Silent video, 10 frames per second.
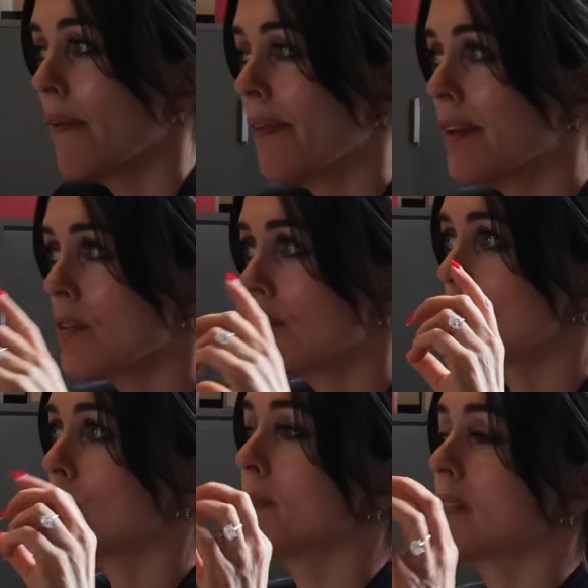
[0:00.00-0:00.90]
And
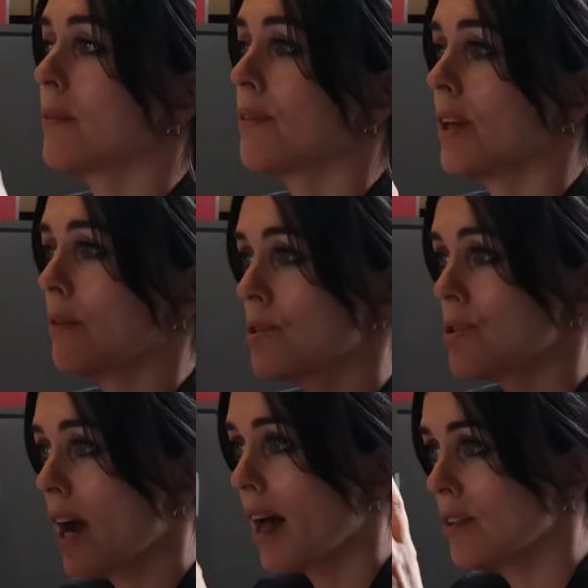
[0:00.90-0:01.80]
this would be something I would
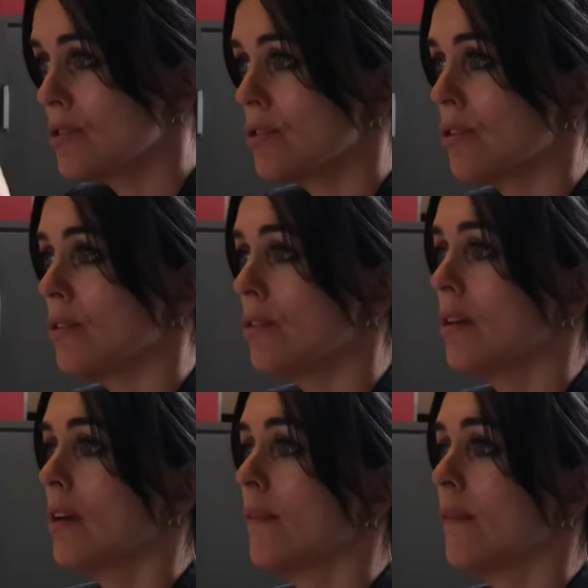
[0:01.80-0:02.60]
challenge you,